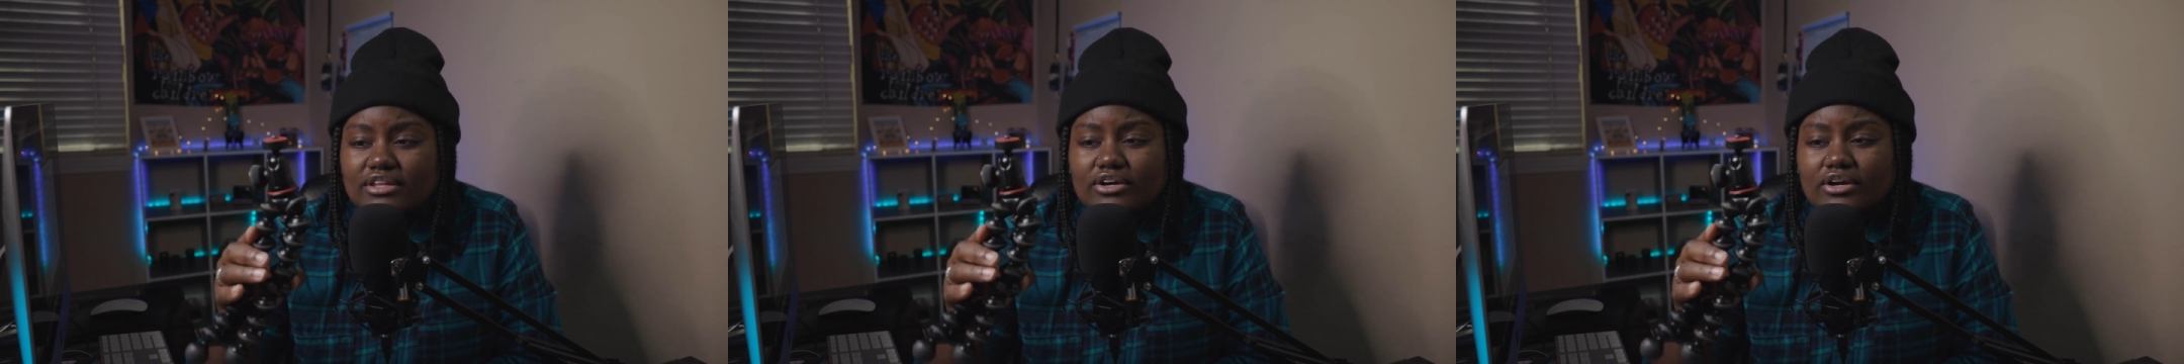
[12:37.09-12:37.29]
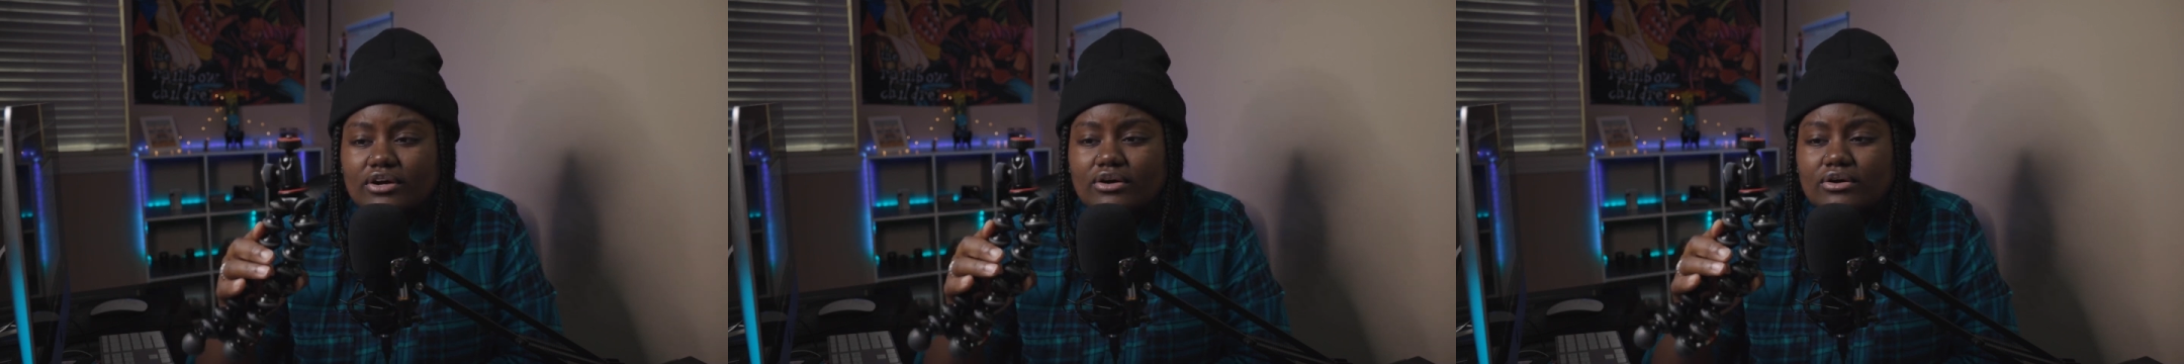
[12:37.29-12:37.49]

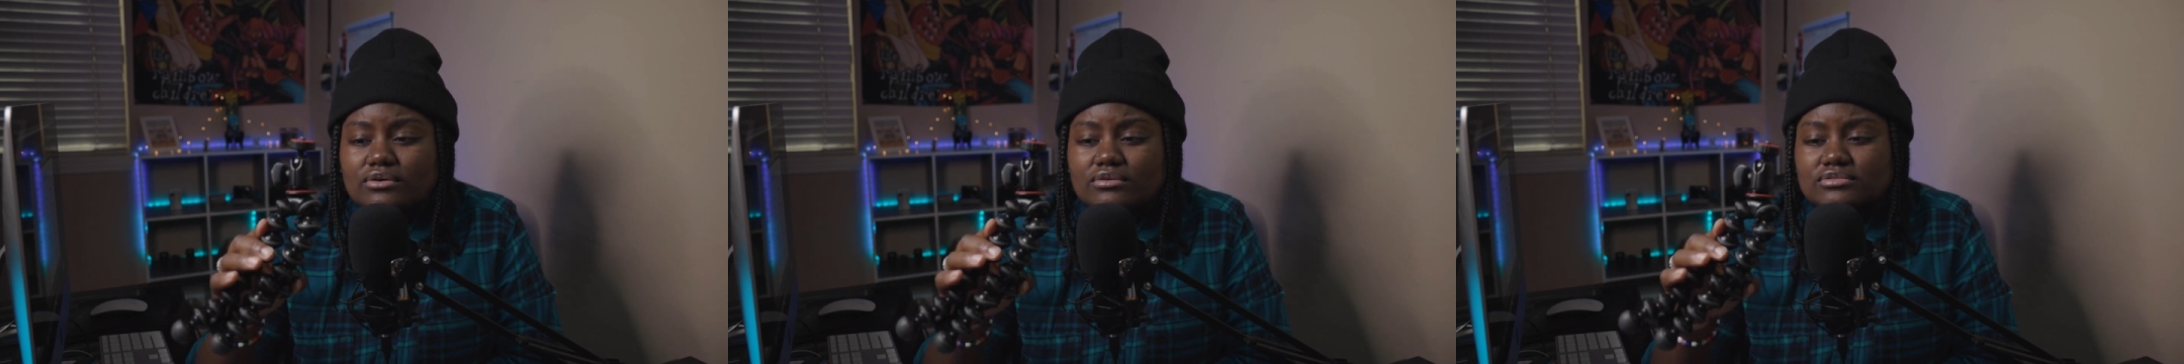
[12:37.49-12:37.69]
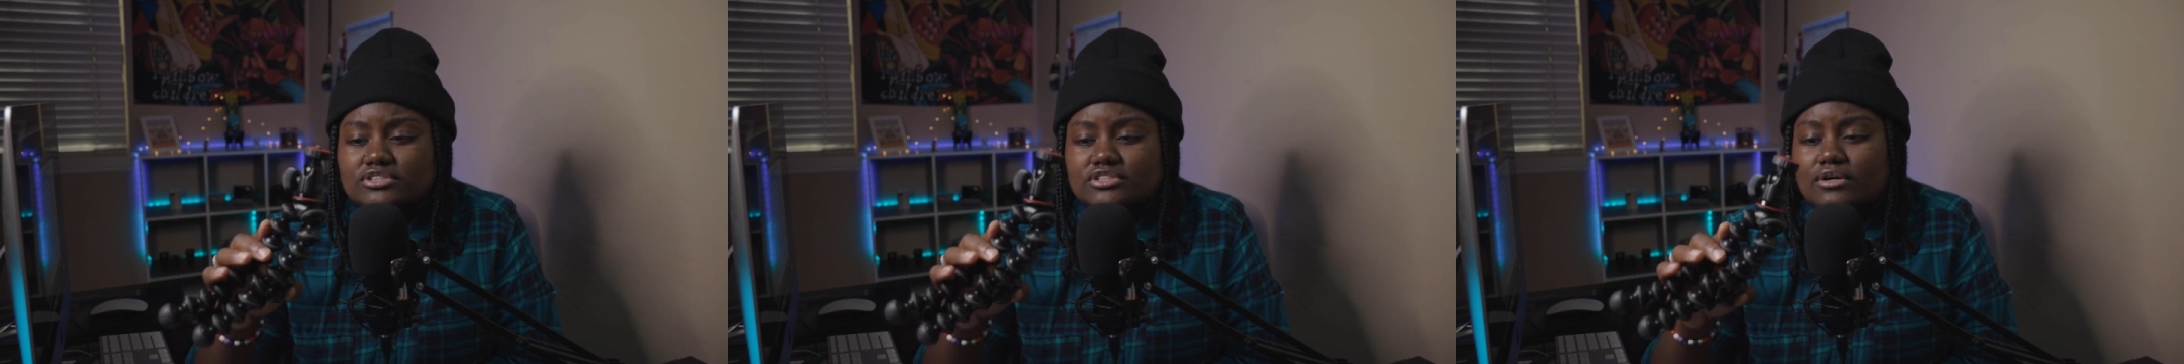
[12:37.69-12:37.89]

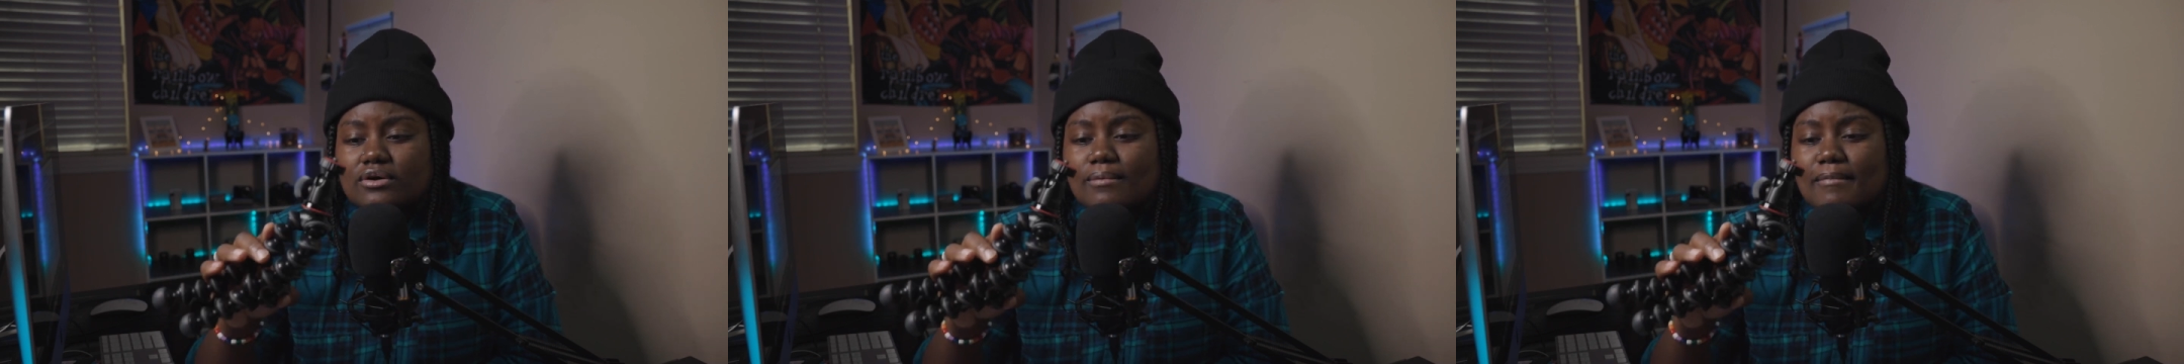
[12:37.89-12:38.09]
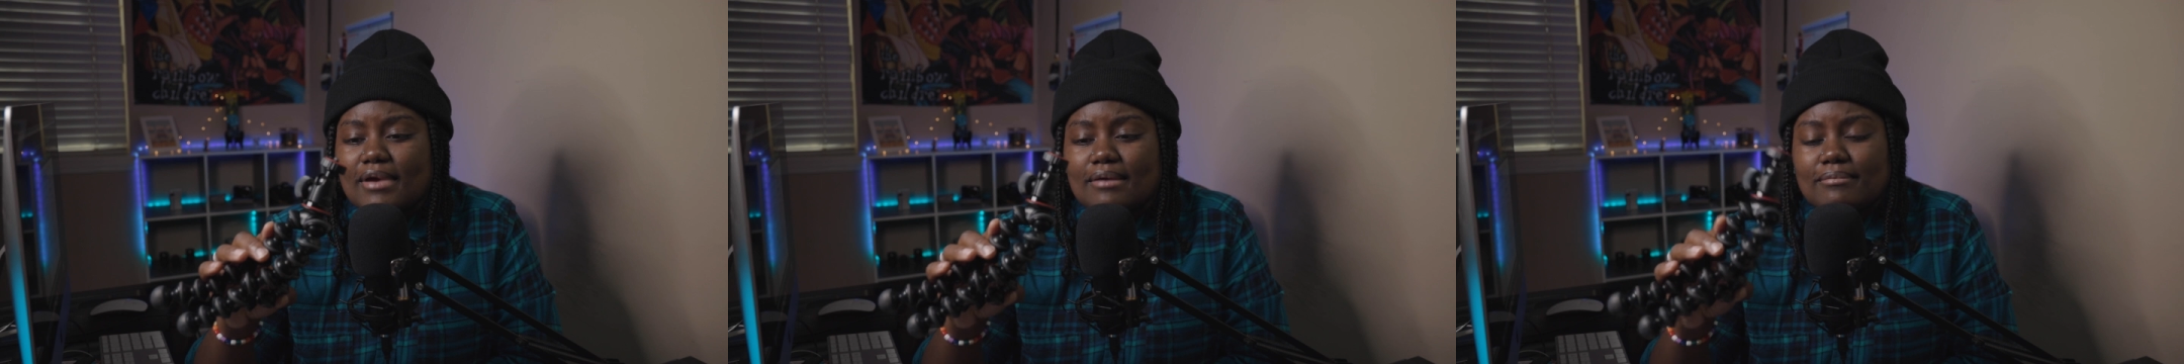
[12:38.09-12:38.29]
ago,
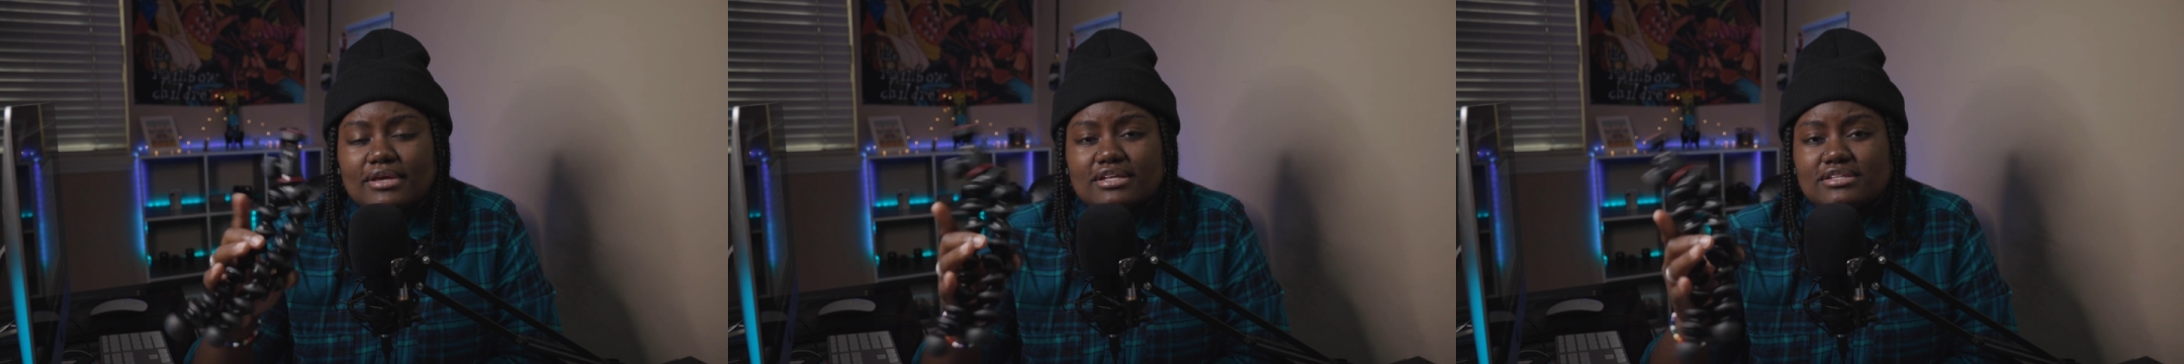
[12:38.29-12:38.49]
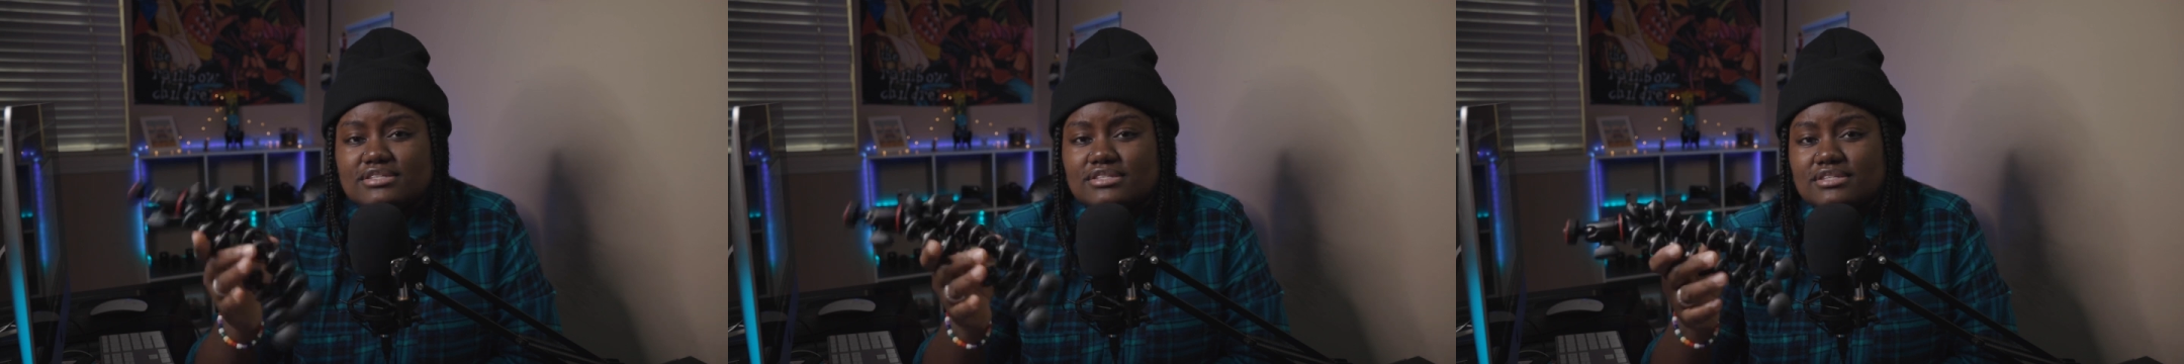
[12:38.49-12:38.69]
so
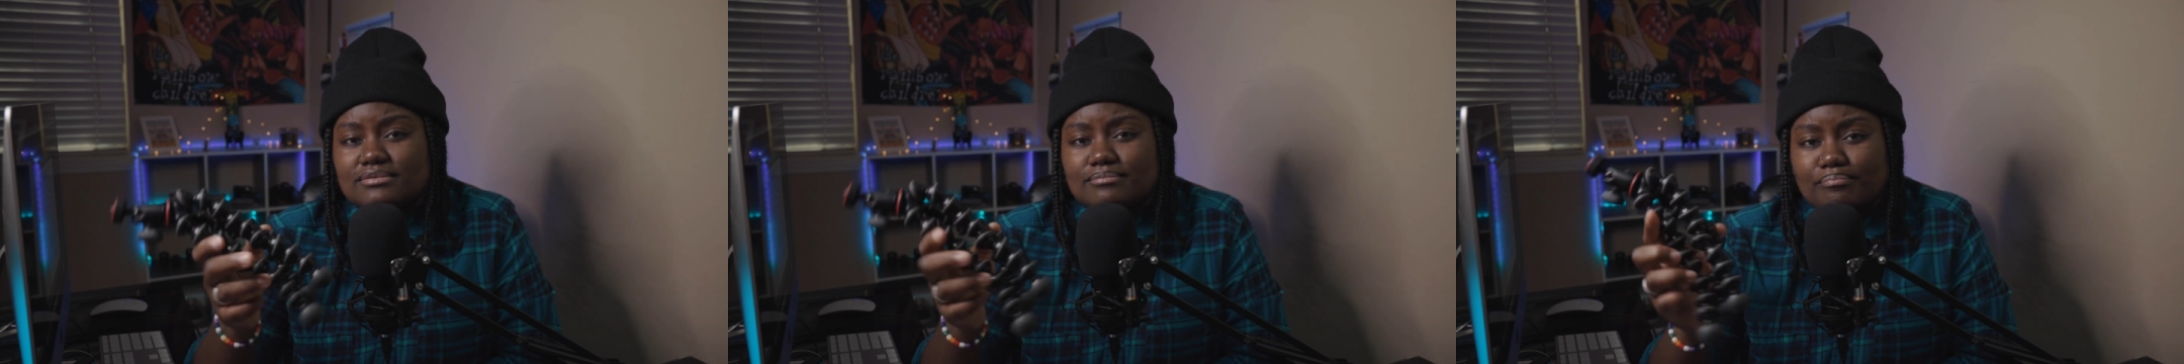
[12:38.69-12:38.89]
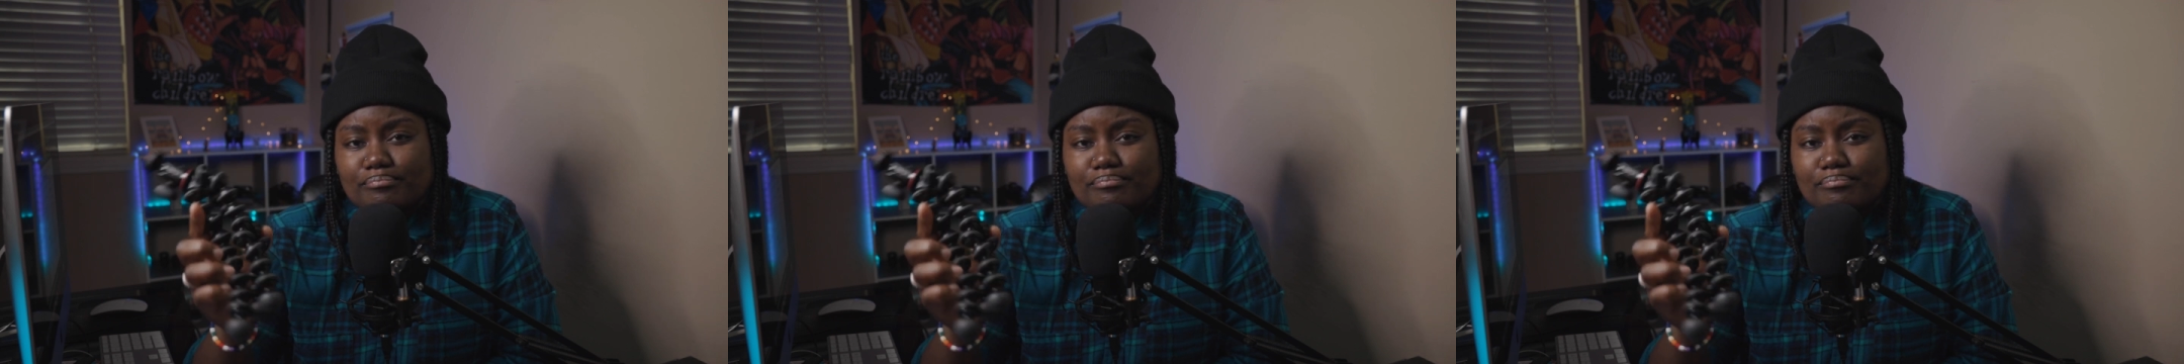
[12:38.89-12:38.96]
maybe it's